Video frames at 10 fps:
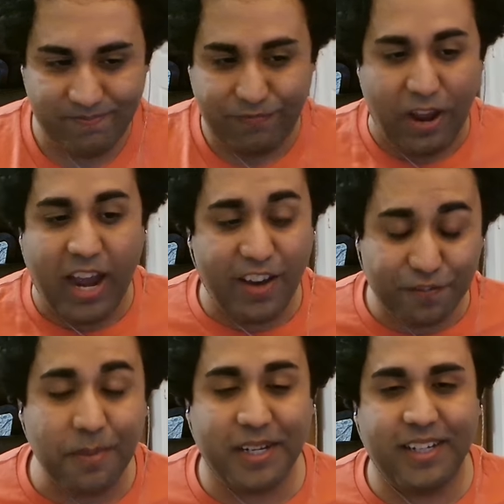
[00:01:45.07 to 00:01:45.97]

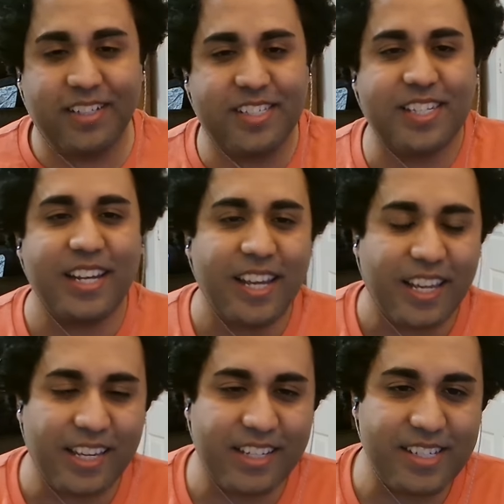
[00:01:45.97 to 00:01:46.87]
5 minutes
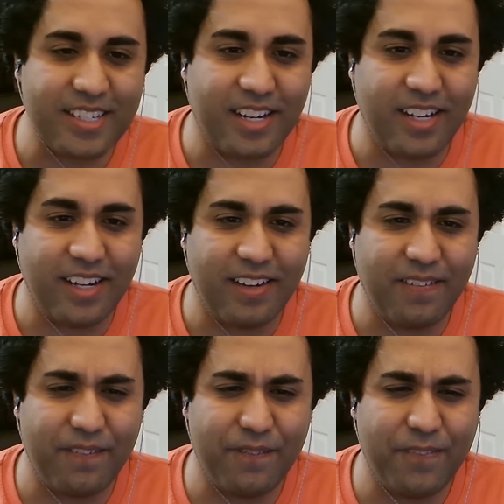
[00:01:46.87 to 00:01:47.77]
is...
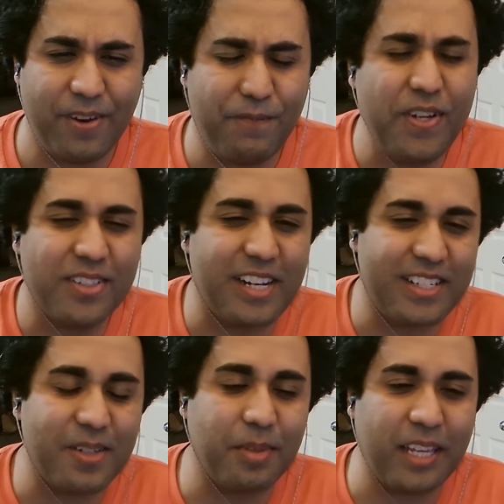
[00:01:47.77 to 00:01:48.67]
it feels like
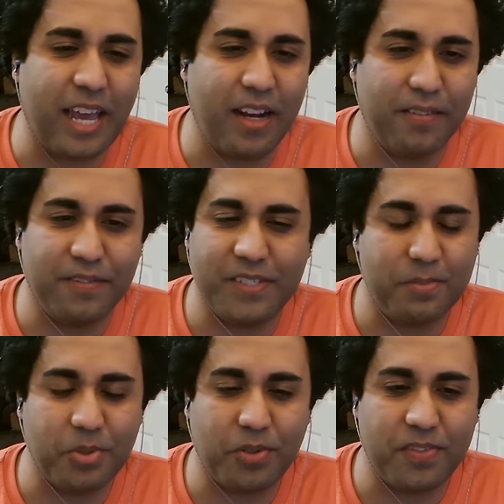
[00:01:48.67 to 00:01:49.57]
something out of
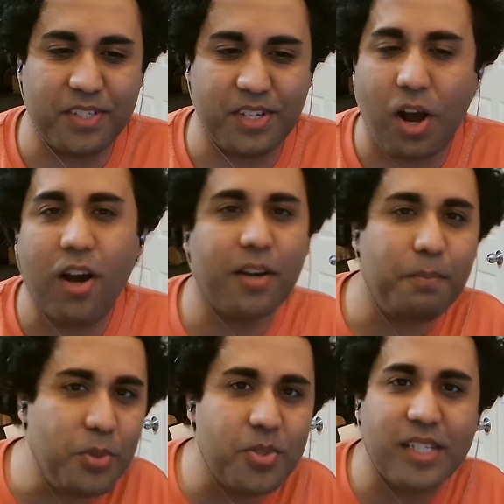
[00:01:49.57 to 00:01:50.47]
some sort of stock
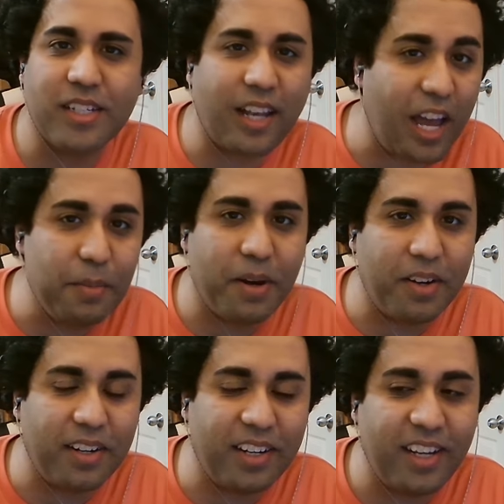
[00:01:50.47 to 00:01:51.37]
music
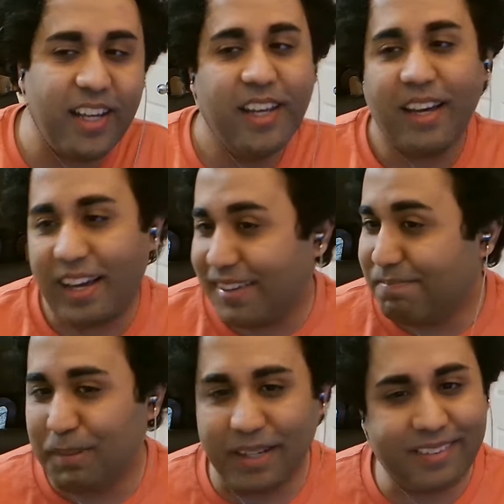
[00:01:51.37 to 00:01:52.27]
library,
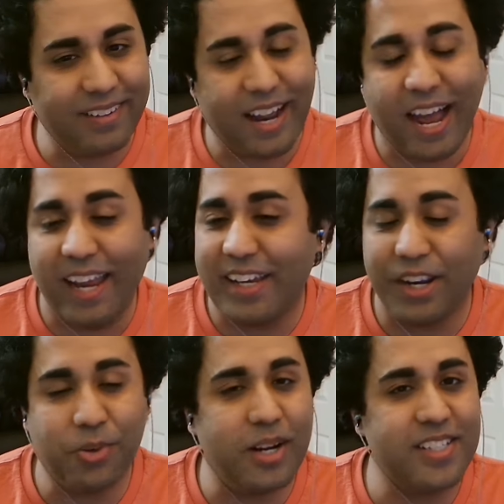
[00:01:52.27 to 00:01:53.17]
but I
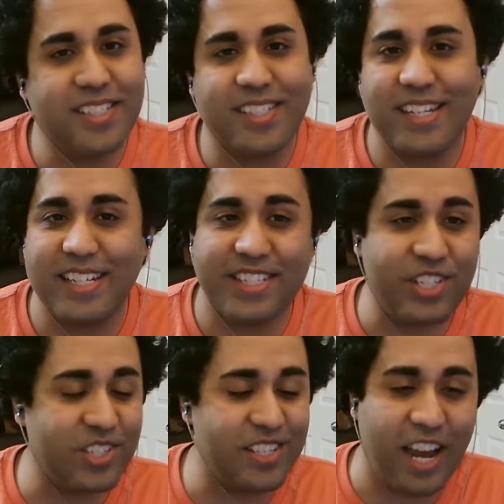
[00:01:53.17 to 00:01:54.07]
digress. Let's
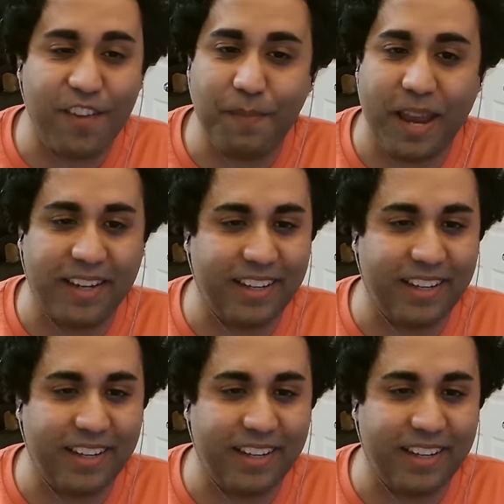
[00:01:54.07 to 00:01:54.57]
just dive back